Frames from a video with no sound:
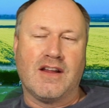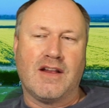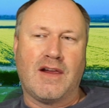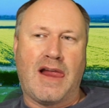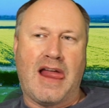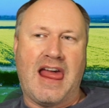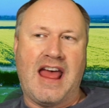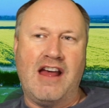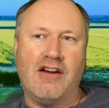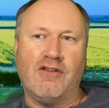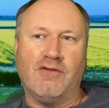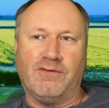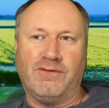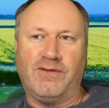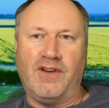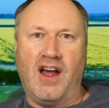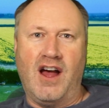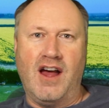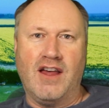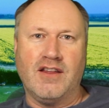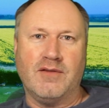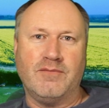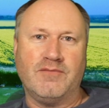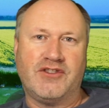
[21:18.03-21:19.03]

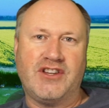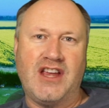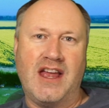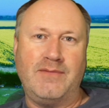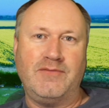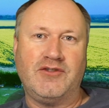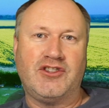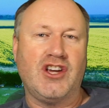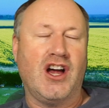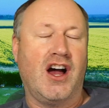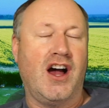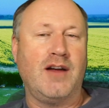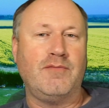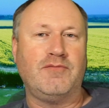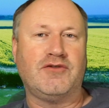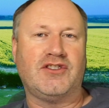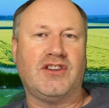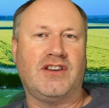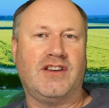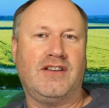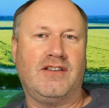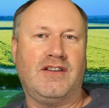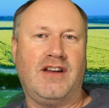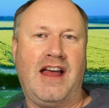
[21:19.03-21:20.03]
outfly them 10 times
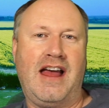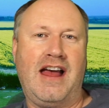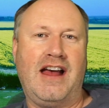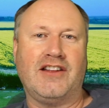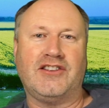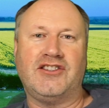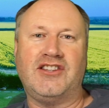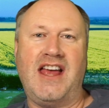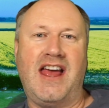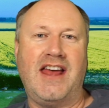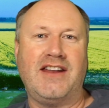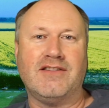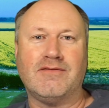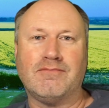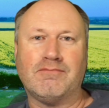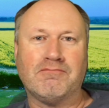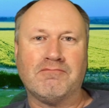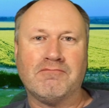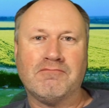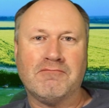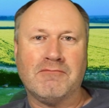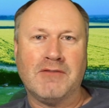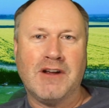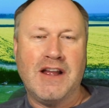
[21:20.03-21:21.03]
out of 10.
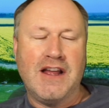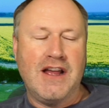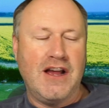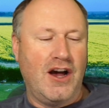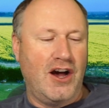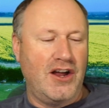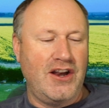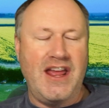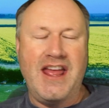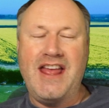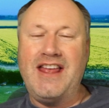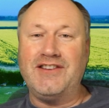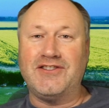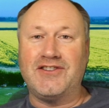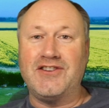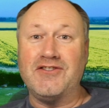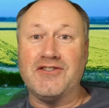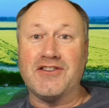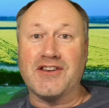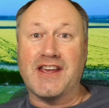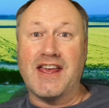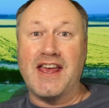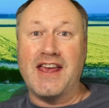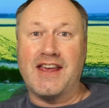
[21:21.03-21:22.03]
And here's the
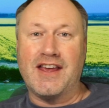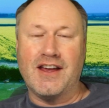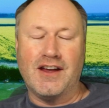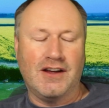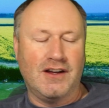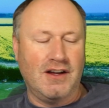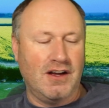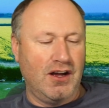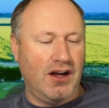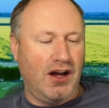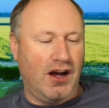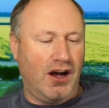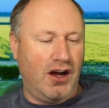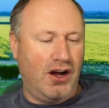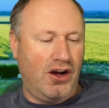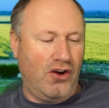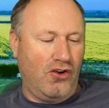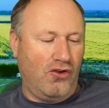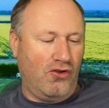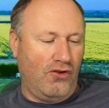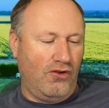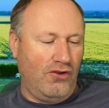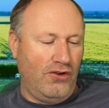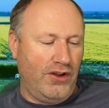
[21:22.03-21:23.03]
other kicker.
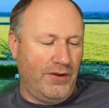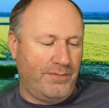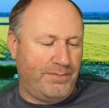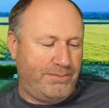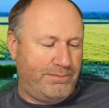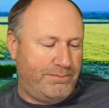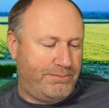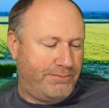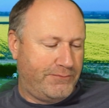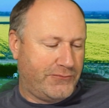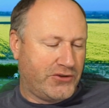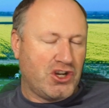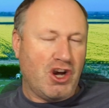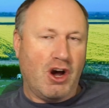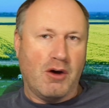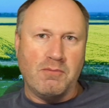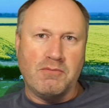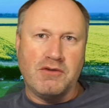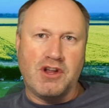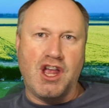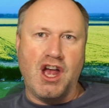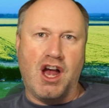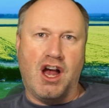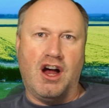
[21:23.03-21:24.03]
All the
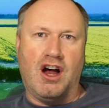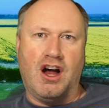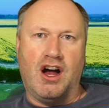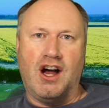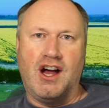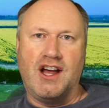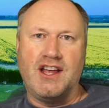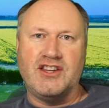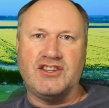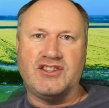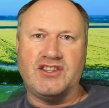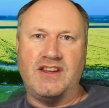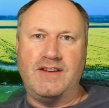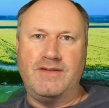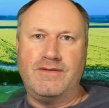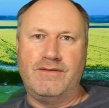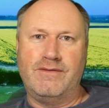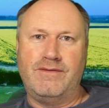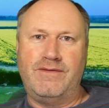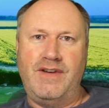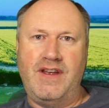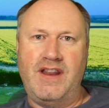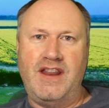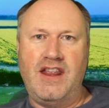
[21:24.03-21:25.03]
top guys in
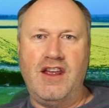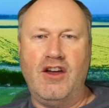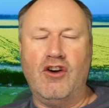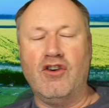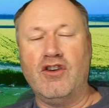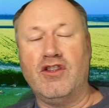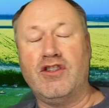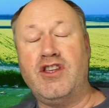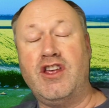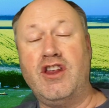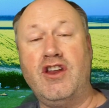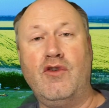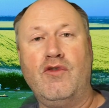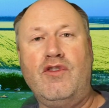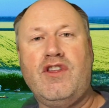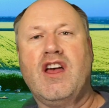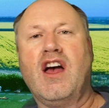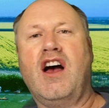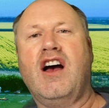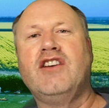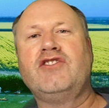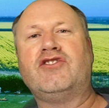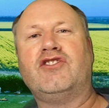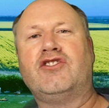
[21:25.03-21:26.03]
video, you know, the
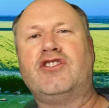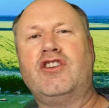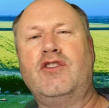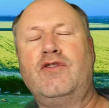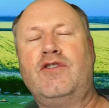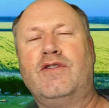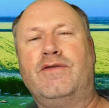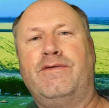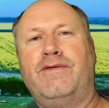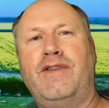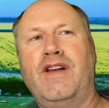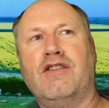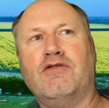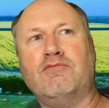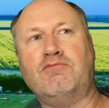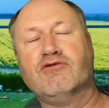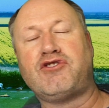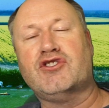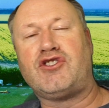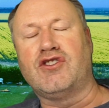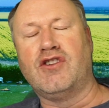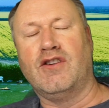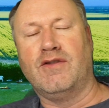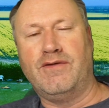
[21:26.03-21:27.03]
guys that do the film
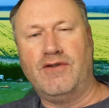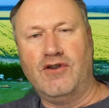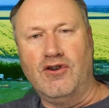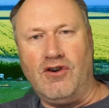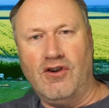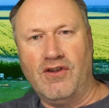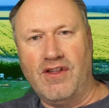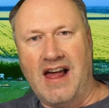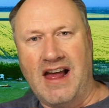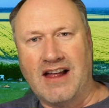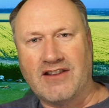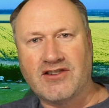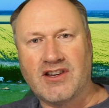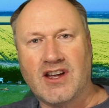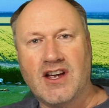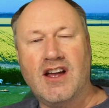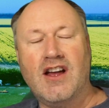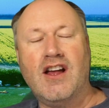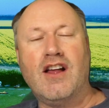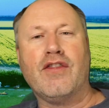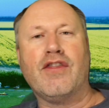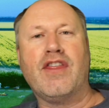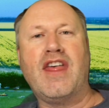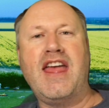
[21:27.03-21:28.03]
stuff and all that,
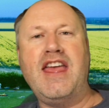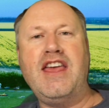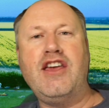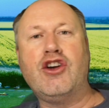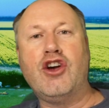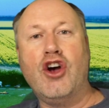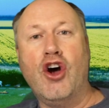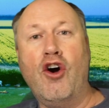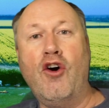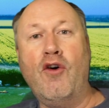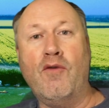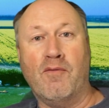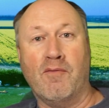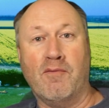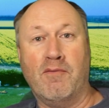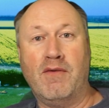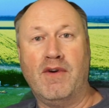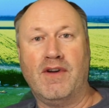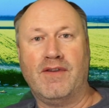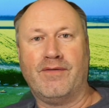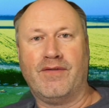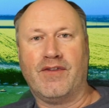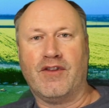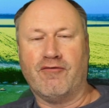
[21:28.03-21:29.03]
they come
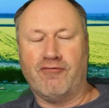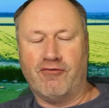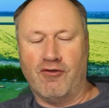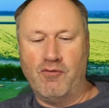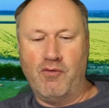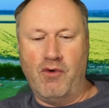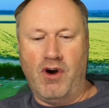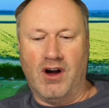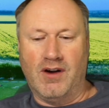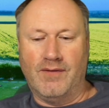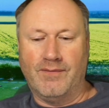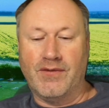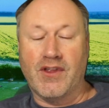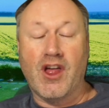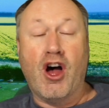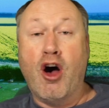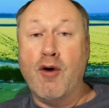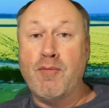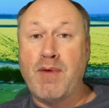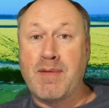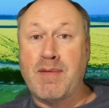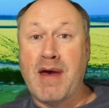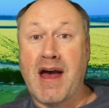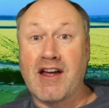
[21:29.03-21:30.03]
from what? The
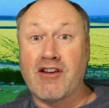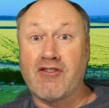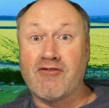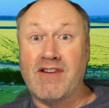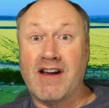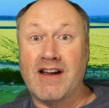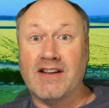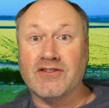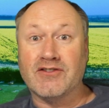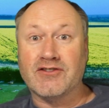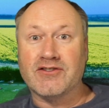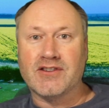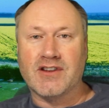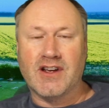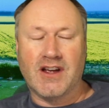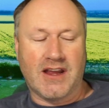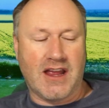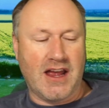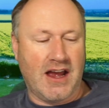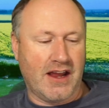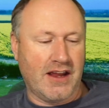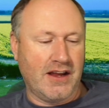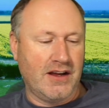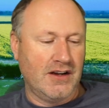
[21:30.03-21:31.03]
hobby background,
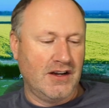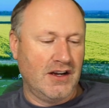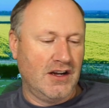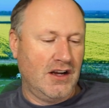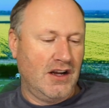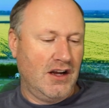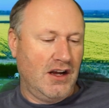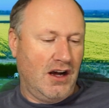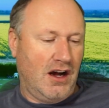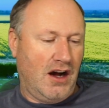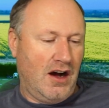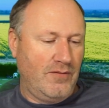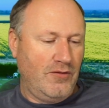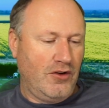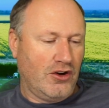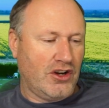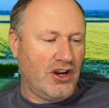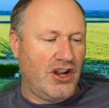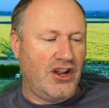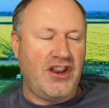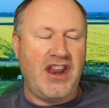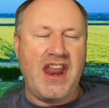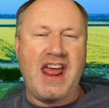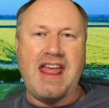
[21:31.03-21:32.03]
okay? I'm not
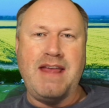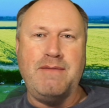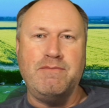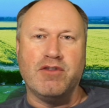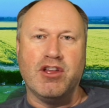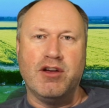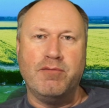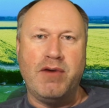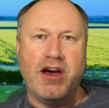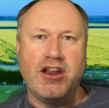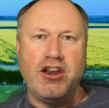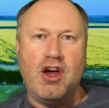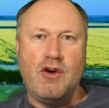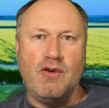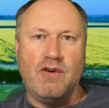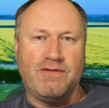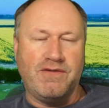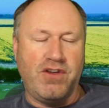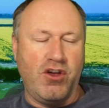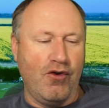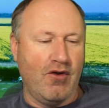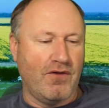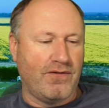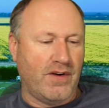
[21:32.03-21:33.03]
going to name them, I know a
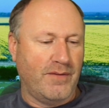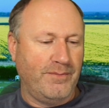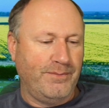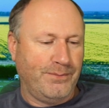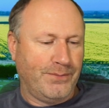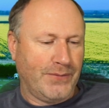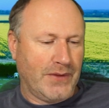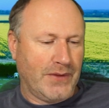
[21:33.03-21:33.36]
few of them,